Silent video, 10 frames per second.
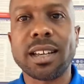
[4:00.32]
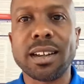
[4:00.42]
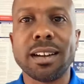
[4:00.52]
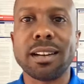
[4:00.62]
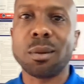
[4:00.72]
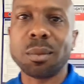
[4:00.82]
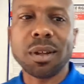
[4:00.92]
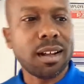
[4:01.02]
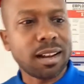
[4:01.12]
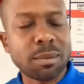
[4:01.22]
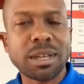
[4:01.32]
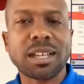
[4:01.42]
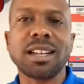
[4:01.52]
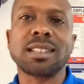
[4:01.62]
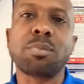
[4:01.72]
to take care of them. Let me
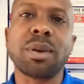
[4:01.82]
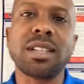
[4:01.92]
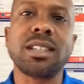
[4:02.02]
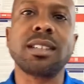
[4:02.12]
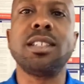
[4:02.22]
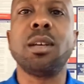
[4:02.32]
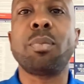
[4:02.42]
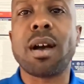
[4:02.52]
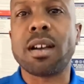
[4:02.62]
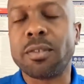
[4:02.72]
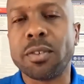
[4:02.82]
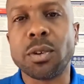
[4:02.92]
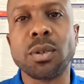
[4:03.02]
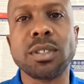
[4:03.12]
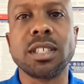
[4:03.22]
connect the paycheck to your pocket
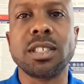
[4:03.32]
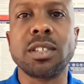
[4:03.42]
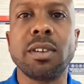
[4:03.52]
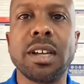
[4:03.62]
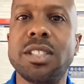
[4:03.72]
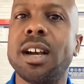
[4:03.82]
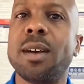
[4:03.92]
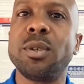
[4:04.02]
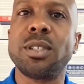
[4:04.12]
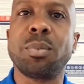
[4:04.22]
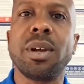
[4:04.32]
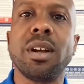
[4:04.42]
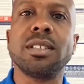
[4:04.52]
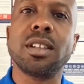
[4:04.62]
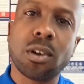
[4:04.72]
for doing such a great job with your
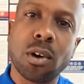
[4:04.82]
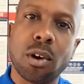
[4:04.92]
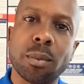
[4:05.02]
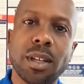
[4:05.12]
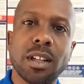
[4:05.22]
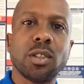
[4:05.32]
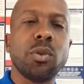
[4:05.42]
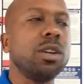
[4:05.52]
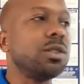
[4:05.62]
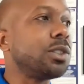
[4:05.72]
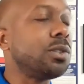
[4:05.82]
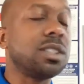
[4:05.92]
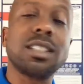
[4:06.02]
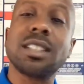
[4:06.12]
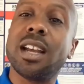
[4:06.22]
parents. Call me
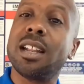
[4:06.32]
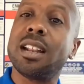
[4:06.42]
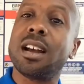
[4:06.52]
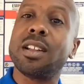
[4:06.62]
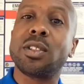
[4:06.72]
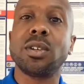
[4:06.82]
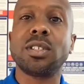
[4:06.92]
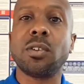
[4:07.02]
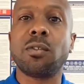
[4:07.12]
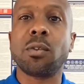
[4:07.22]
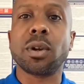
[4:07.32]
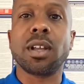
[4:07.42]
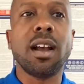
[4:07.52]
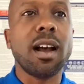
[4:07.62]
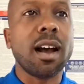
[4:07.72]
302 689
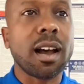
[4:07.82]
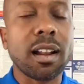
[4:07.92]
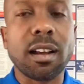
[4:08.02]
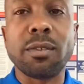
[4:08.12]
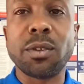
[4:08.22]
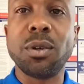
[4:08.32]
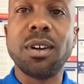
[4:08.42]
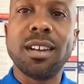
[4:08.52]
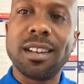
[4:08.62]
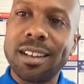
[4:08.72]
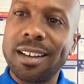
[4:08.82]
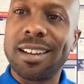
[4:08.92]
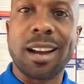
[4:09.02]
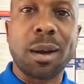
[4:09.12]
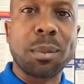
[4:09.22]
3240. I love you.
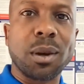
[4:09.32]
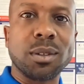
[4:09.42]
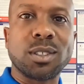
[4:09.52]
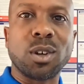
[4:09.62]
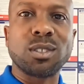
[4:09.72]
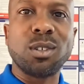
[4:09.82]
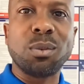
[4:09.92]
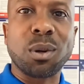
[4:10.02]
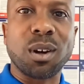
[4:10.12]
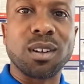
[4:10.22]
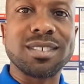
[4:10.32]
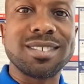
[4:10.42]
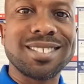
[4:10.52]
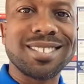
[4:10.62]
I'm out. Talk to you tomorrow.